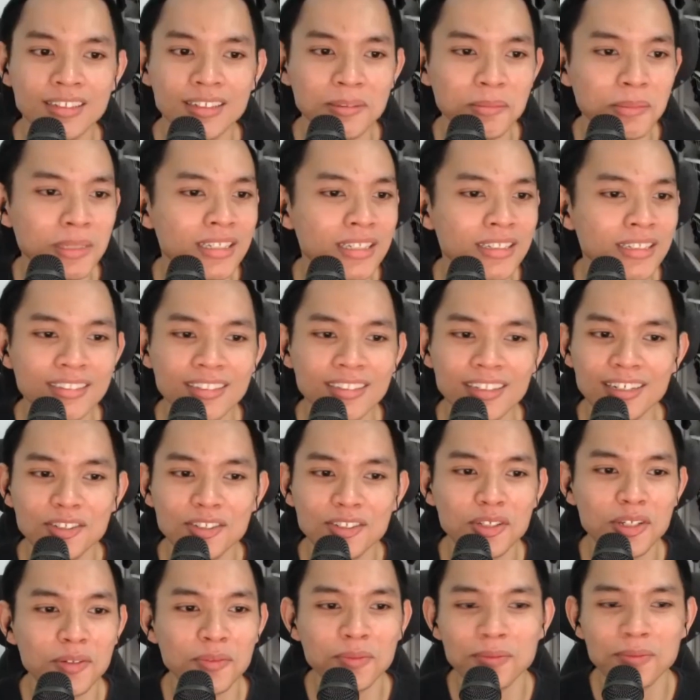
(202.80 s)
I mean, I
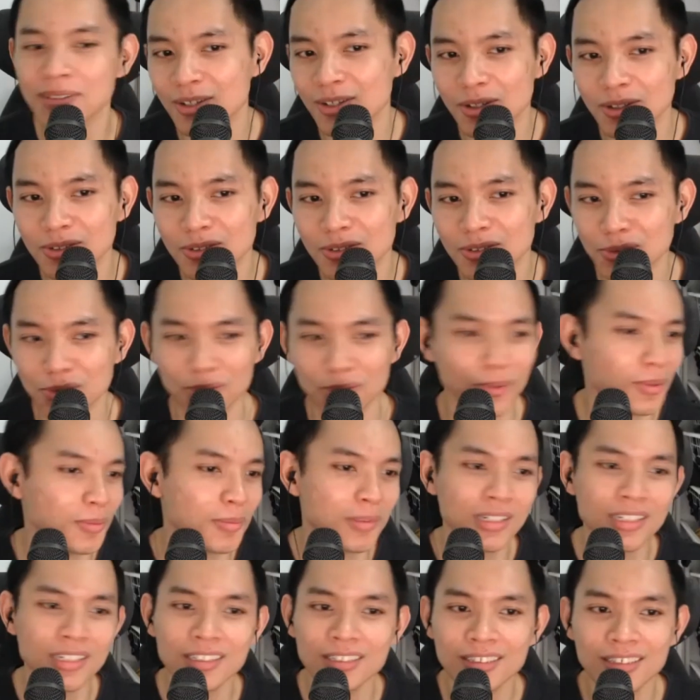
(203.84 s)
should have gone to
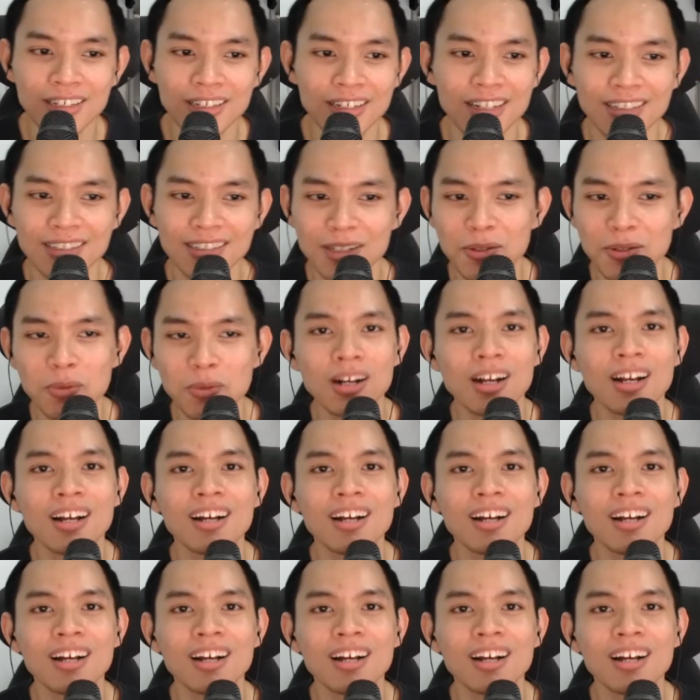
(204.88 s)
Malaysia and actually work,